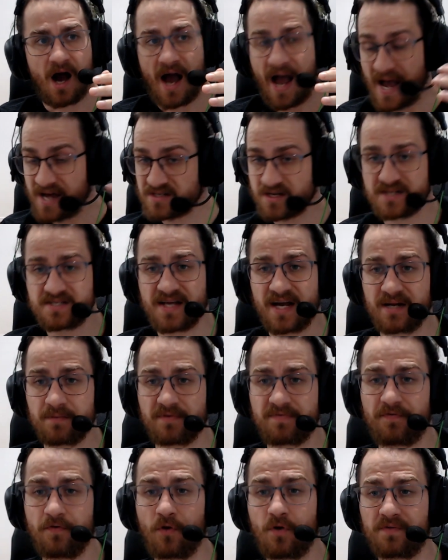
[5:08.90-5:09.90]
as I stated
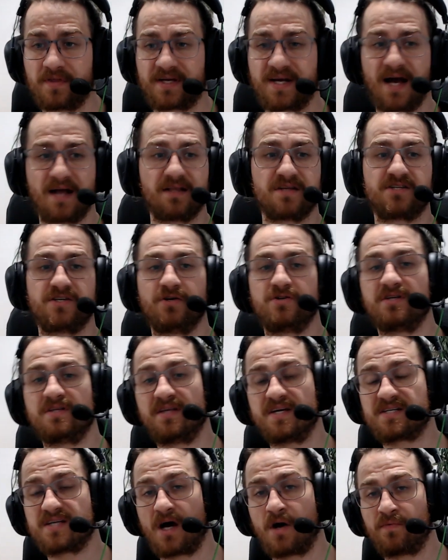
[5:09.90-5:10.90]
before, the colors used in
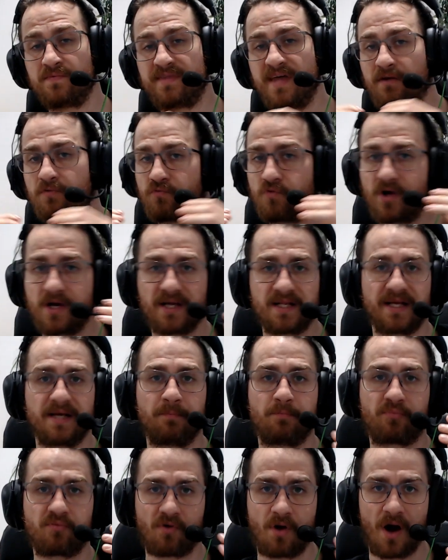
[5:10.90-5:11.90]
this, they're really
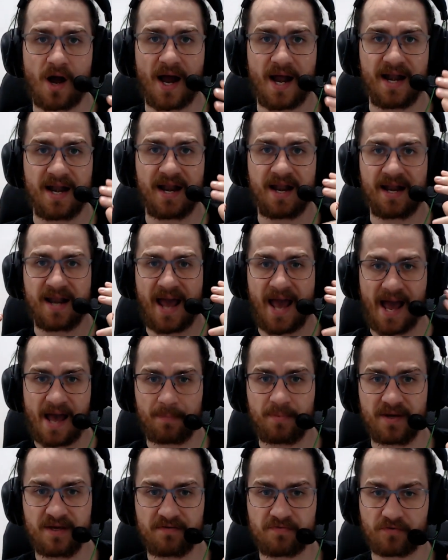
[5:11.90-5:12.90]
bright and
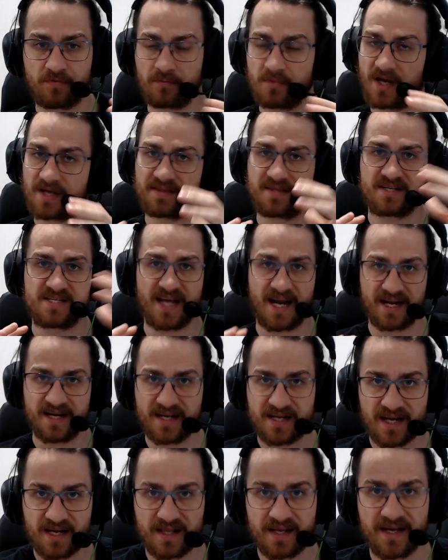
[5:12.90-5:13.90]
happy from like the
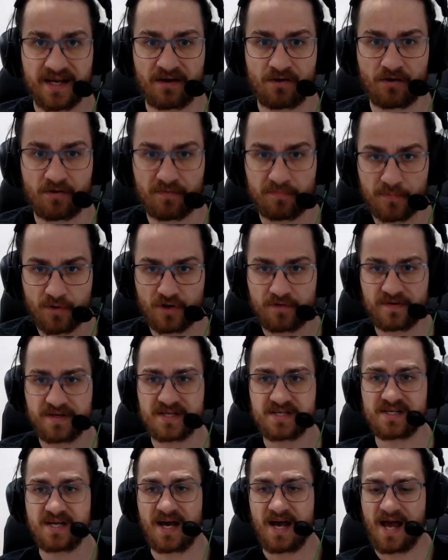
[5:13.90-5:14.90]
Technicolor era of
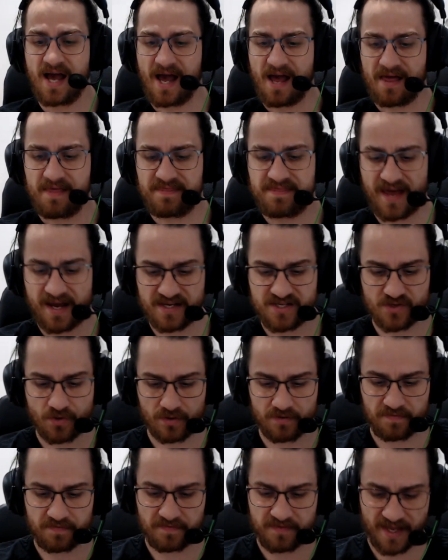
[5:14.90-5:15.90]
movies. They
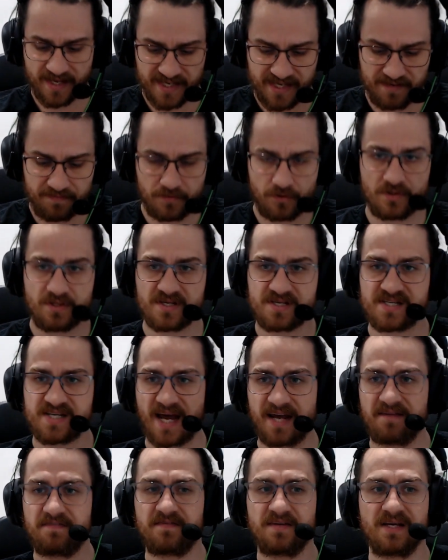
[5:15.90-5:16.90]
give you the
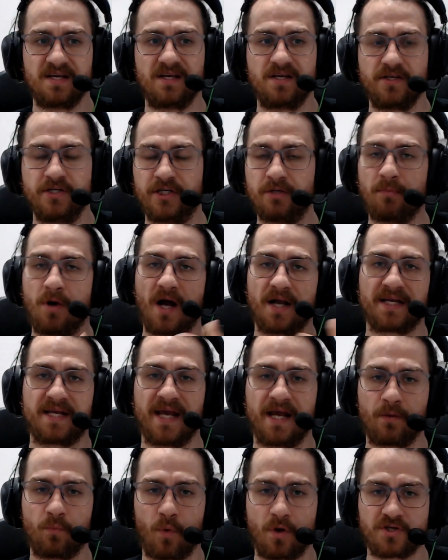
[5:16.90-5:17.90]
safety you might
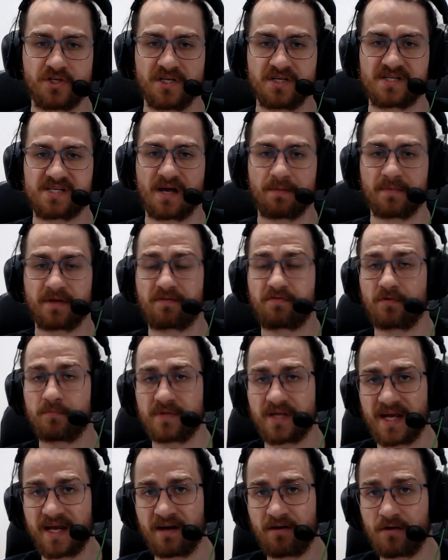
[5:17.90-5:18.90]
get watching something from
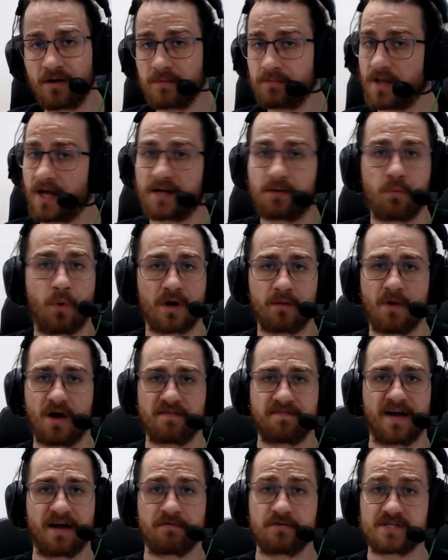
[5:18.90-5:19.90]
the era, like one of my
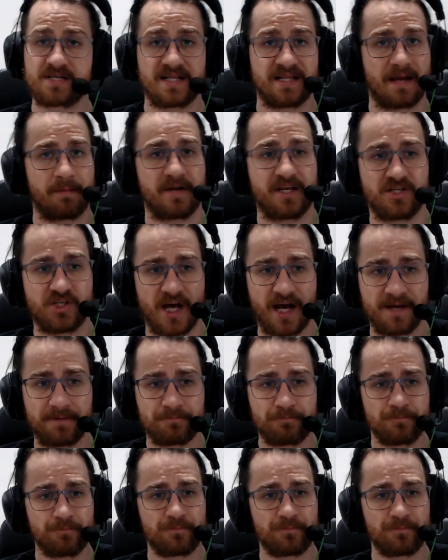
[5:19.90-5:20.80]
favorites, Calamity Jane.